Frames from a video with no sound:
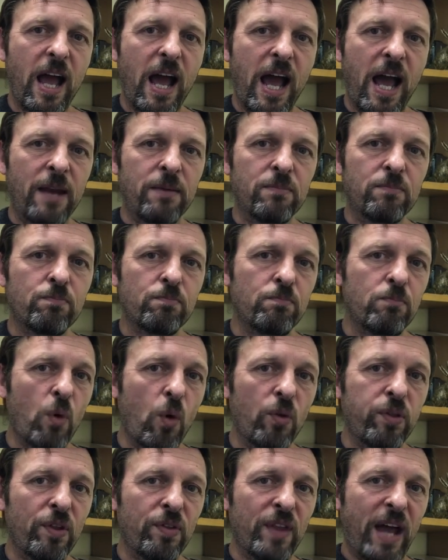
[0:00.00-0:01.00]
And
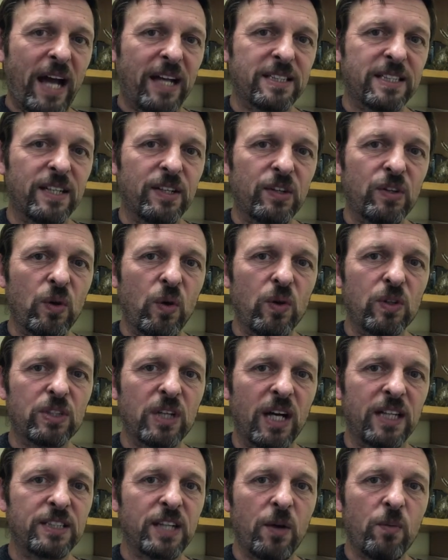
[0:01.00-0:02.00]
more than that, he'd thought,
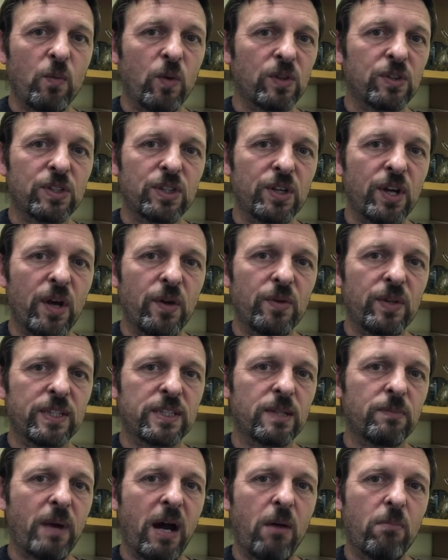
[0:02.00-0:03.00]
I don't want to know
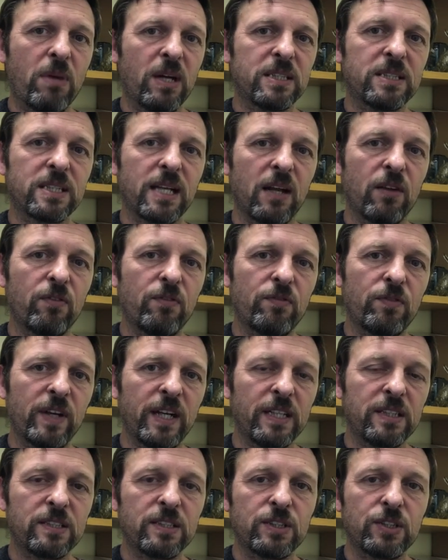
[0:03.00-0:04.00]
this about myself.
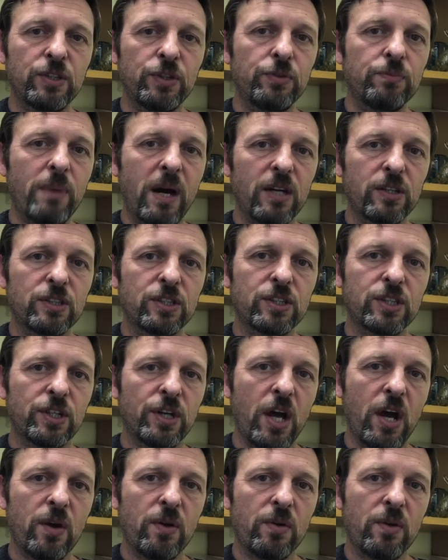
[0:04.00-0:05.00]
It's too much to
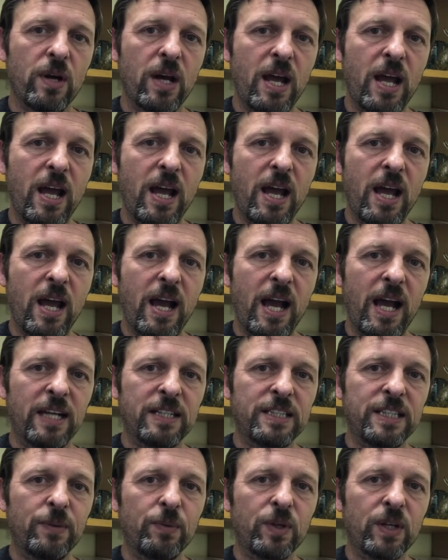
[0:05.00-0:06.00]
know.
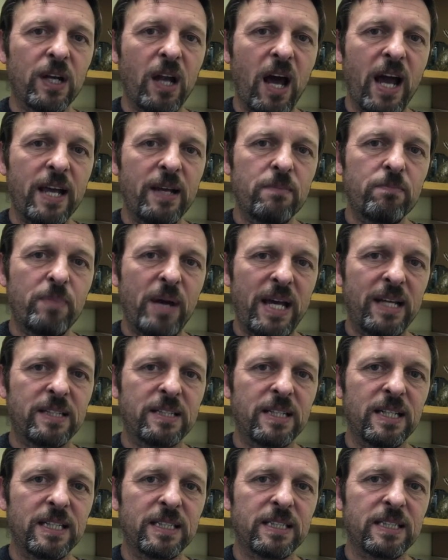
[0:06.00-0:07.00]
And he would lie in
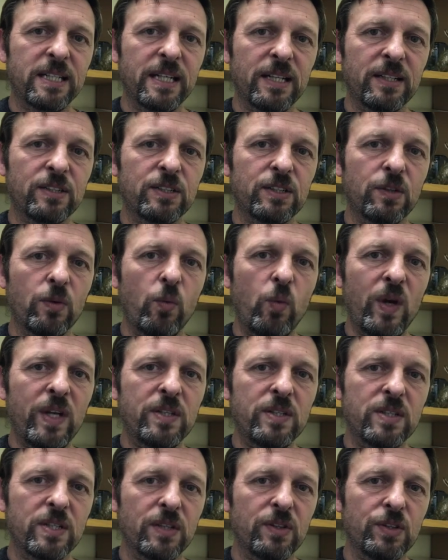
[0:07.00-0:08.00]
bed listening to the
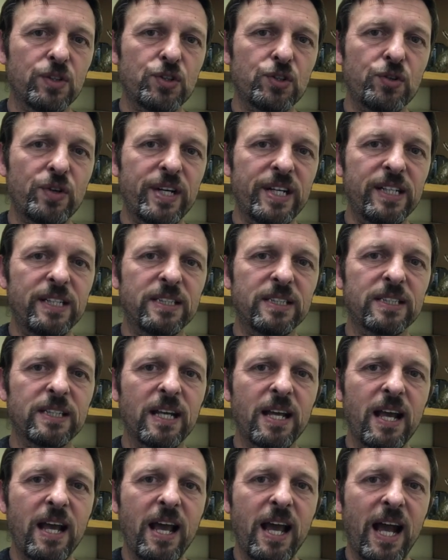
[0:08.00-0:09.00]
wind in the trees
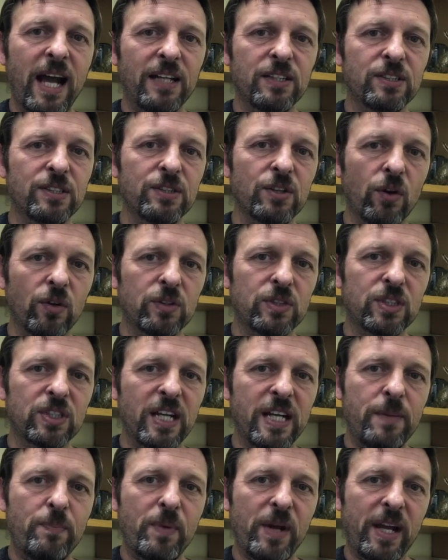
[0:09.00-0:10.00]
and not
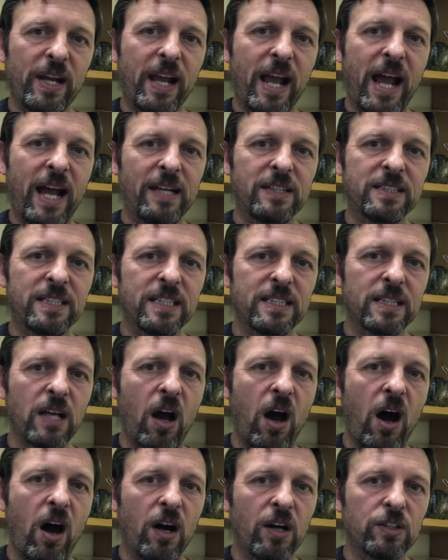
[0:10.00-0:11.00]
sleeping, and his
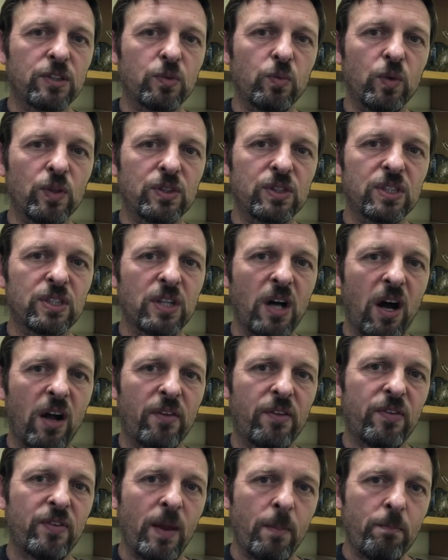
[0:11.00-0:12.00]
heart would
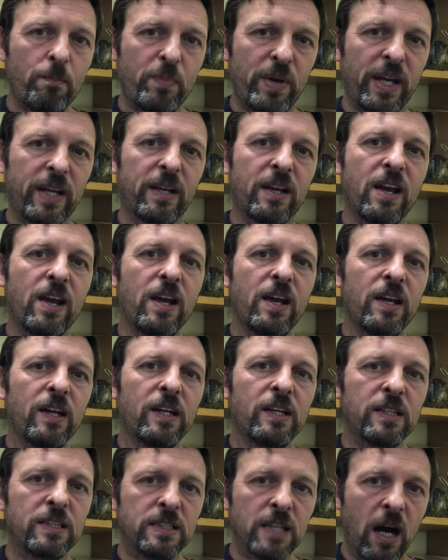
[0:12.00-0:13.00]
start thumping,
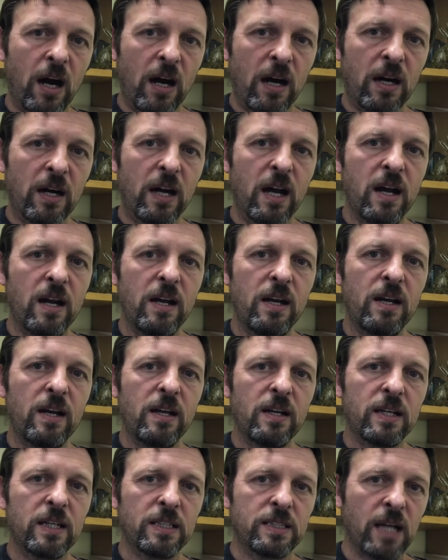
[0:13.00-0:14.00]
ka-dung,
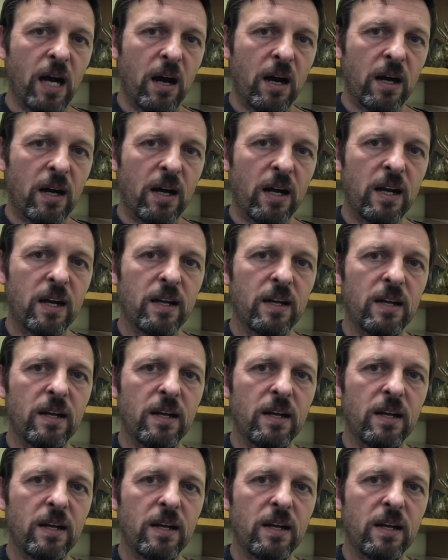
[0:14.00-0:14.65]
ka-dung,